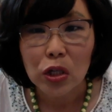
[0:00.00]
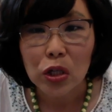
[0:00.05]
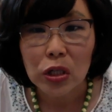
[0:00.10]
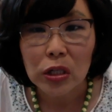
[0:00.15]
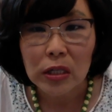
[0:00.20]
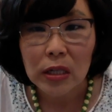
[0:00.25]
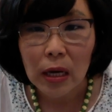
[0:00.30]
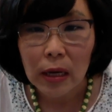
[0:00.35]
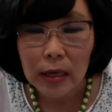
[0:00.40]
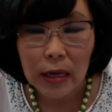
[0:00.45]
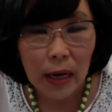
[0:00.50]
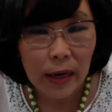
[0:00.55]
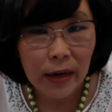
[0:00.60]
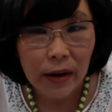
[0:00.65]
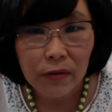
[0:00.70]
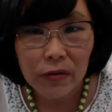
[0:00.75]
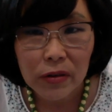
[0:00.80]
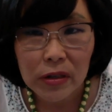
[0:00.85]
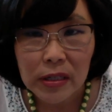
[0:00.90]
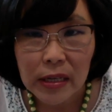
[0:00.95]
I
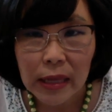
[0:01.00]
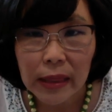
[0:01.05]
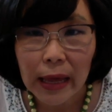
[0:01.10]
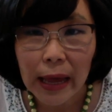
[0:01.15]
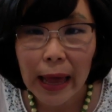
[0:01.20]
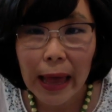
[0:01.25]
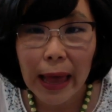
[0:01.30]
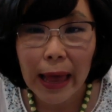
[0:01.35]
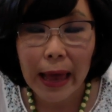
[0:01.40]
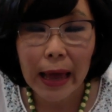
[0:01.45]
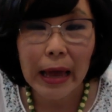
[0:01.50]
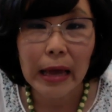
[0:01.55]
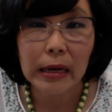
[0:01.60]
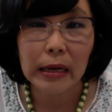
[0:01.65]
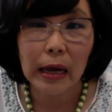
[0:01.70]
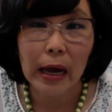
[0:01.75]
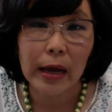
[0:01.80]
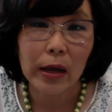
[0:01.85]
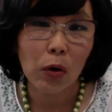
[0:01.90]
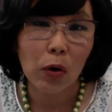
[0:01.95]
never say that. And
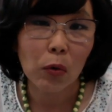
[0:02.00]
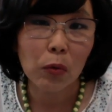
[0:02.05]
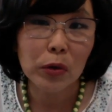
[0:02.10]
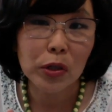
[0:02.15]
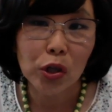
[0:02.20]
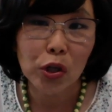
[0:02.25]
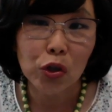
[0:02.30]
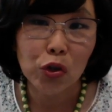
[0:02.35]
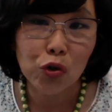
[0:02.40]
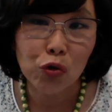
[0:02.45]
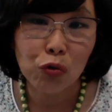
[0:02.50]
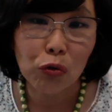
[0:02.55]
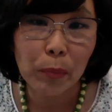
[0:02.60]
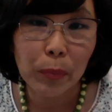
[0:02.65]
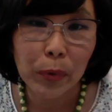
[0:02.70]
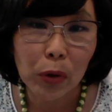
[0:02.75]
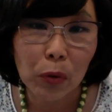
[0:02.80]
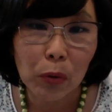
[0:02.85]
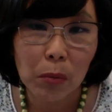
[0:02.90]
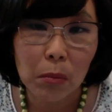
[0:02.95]
I always
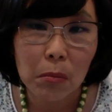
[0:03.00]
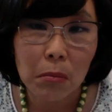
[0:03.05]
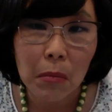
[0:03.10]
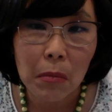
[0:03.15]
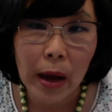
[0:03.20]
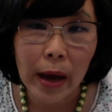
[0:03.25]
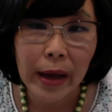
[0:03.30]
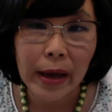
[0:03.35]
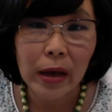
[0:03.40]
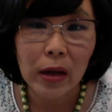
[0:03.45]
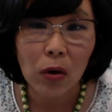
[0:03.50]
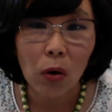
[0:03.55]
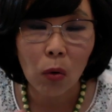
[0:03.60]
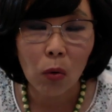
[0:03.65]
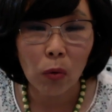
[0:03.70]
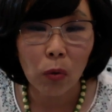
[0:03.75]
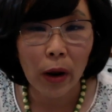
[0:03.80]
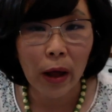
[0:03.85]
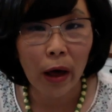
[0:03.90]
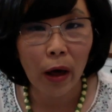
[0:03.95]
attribute my
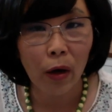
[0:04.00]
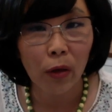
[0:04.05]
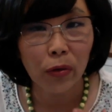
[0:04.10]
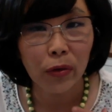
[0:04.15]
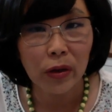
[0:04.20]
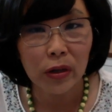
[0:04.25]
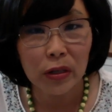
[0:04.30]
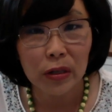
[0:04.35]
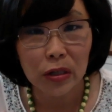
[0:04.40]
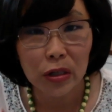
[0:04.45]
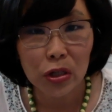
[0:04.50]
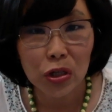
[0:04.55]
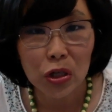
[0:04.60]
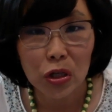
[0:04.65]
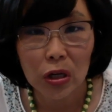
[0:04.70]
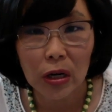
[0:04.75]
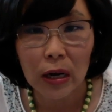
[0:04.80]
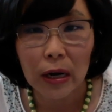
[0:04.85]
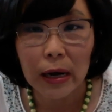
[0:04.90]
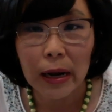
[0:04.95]
own health
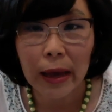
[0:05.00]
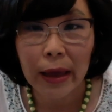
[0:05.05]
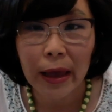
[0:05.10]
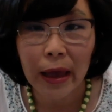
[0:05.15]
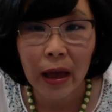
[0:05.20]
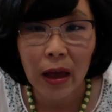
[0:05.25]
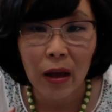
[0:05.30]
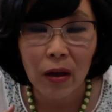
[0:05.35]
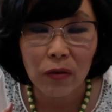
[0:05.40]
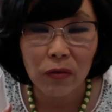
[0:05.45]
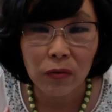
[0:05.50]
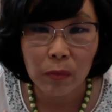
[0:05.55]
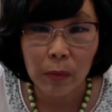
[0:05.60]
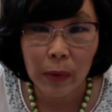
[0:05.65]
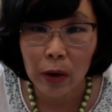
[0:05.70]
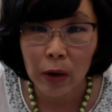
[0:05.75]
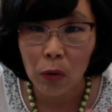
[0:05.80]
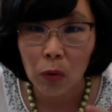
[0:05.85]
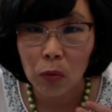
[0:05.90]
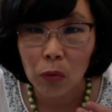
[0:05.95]
condition, and I have
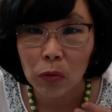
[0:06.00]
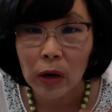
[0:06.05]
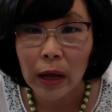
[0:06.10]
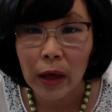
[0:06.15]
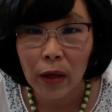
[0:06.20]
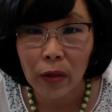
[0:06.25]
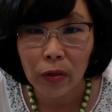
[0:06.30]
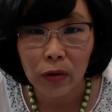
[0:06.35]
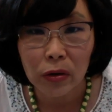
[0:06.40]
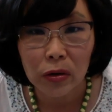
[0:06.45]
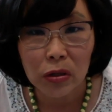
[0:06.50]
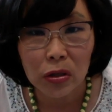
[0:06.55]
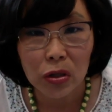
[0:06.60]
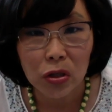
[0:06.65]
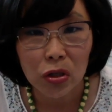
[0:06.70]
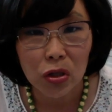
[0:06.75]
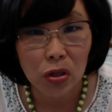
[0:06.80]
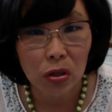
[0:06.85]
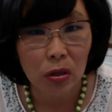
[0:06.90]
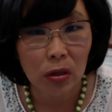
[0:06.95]
my own health
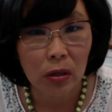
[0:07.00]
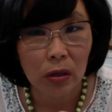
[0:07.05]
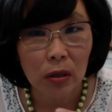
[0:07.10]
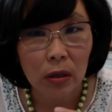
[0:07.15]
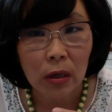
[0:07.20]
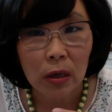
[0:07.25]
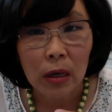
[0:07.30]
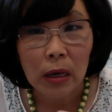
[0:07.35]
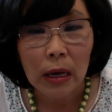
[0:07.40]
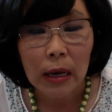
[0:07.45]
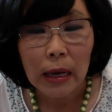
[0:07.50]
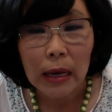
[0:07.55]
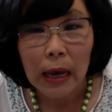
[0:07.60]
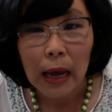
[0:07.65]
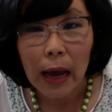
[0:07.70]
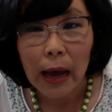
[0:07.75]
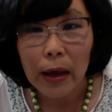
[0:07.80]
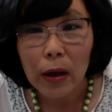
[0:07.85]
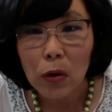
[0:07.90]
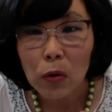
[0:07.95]
condition.
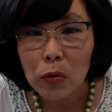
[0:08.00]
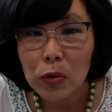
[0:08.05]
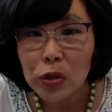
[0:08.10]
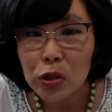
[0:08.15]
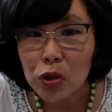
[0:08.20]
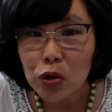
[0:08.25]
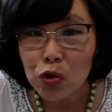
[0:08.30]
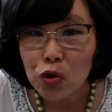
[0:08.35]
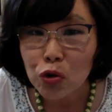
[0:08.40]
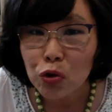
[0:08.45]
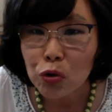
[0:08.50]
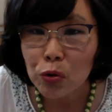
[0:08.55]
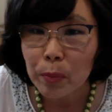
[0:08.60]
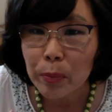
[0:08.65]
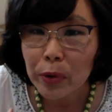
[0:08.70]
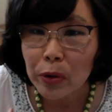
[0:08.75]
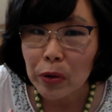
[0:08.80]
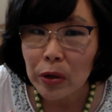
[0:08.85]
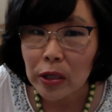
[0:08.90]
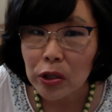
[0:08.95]
I always
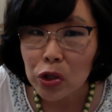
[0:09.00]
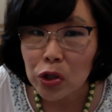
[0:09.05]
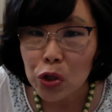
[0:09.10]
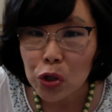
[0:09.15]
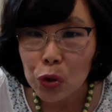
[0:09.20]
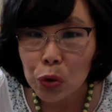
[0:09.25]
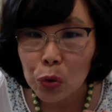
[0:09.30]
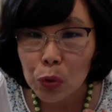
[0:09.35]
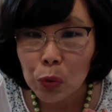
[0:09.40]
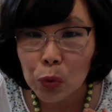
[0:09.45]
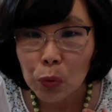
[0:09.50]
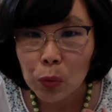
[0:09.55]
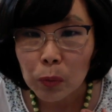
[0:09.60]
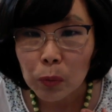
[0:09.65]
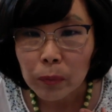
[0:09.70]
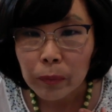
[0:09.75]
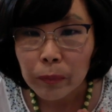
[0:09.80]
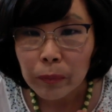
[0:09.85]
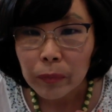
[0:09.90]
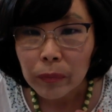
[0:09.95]
attribute it to
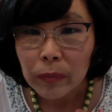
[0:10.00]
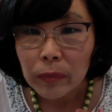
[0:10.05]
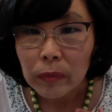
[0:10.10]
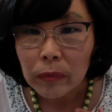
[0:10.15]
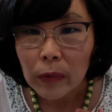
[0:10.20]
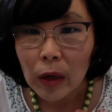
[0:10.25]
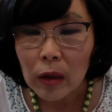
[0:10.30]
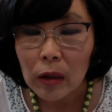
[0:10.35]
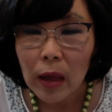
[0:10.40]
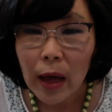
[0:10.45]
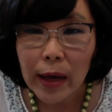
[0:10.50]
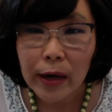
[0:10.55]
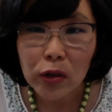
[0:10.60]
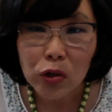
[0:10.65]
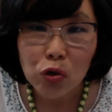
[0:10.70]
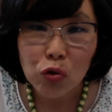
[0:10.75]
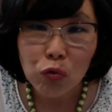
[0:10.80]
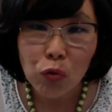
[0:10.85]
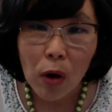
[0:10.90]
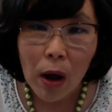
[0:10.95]
a lot of
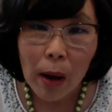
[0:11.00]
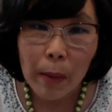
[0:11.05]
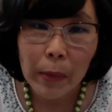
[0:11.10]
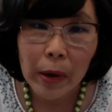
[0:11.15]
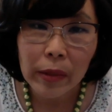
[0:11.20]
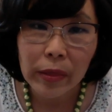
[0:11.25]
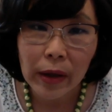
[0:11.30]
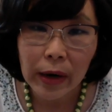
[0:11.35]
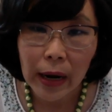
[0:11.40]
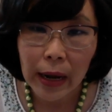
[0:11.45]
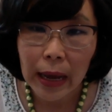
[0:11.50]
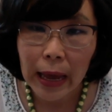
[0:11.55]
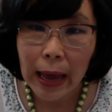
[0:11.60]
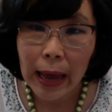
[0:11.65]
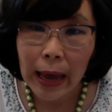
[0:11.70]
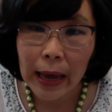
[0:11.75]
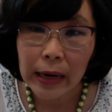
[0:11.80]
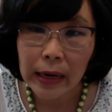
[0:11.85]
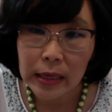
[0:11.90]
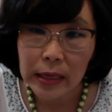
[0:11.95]
trauma that I
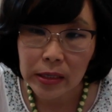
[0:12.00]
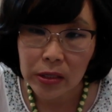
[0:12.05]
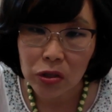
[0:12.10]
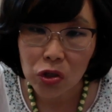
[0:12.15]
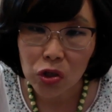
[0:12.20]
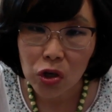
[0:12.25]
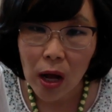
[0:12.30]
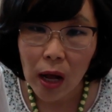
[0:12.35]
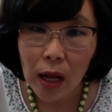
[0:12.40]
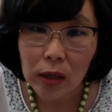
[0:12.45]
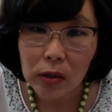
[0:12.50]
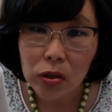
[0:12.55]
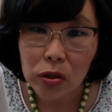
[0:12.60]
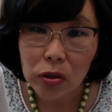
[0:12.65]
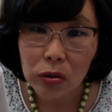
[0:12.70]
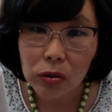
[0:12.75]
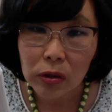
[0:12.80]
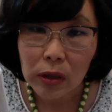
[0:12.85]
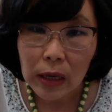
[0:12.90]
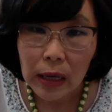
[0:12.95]
had as a
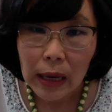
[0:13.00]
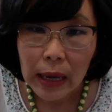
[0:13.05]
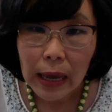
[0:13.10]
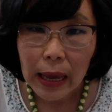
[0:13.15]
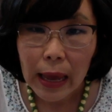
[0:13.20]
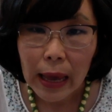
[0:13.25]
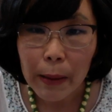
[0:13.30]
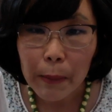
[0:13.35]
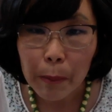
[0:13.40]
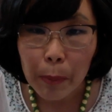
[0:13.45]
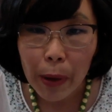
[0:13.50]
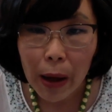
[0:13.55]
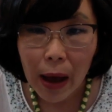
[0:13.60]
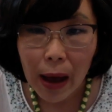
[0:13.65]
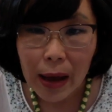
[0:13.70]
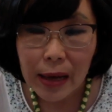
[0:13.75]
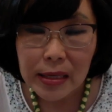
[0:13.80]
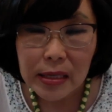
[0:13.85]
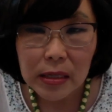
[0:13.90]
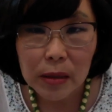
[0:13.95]
childhood, and
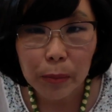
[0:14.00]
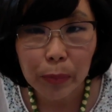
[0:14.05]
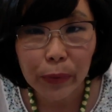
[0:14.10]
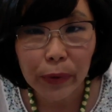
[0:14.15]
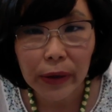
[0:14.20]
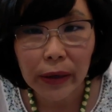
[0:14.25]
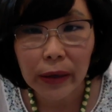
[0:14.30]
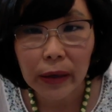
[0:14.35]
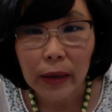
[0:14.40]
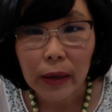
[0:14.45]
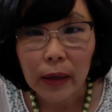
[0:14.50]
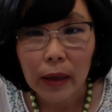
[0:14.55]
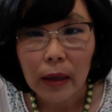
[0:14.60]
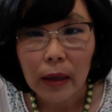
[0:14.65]
possibly